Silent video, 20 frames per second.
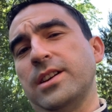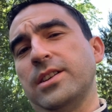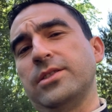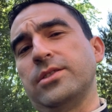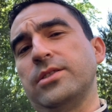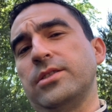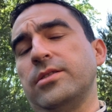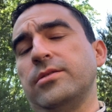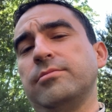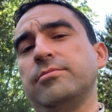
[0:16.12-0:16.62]

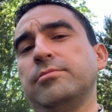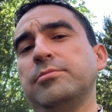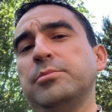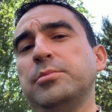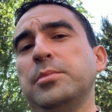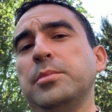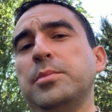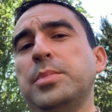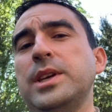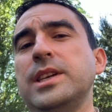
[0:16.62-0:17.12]
other
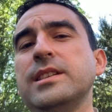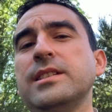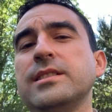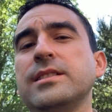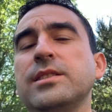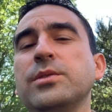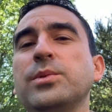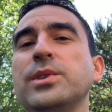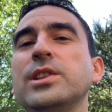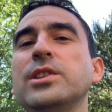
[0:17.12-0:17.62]
pieces
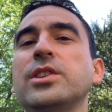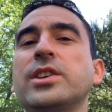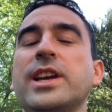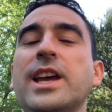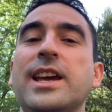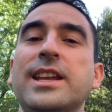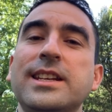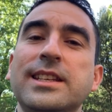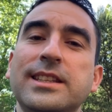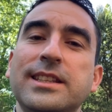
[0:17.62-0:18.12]
that we look
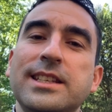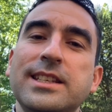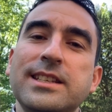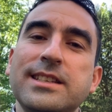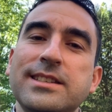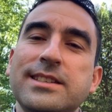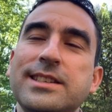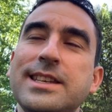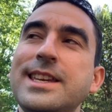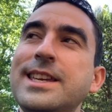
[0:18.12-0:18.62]
at in
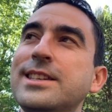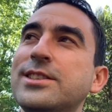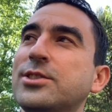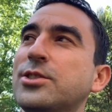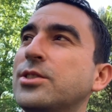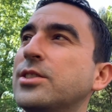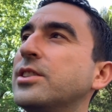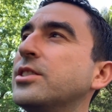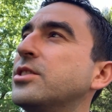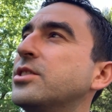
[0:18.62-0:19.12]
these
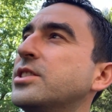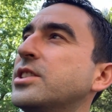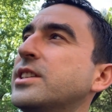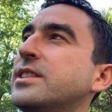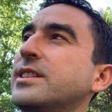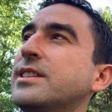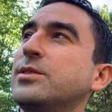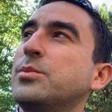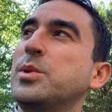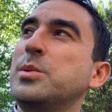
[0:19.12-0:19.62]
Easter
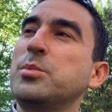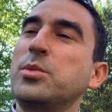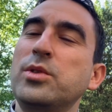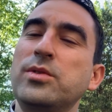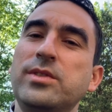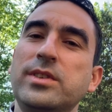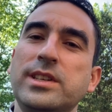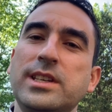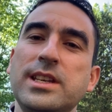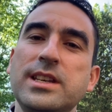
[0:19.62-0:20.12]
liturgies as we
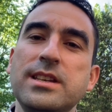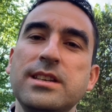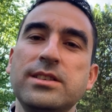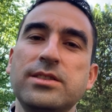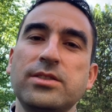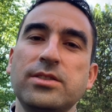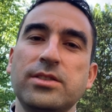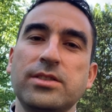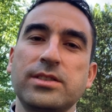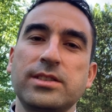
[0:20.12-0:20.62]
move into
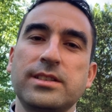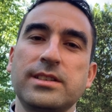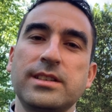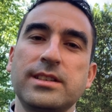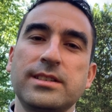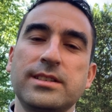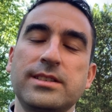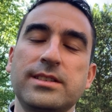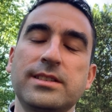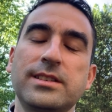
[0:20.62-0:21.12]
Easter is
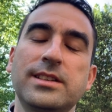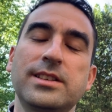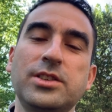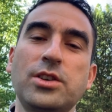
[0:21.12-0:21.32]
this,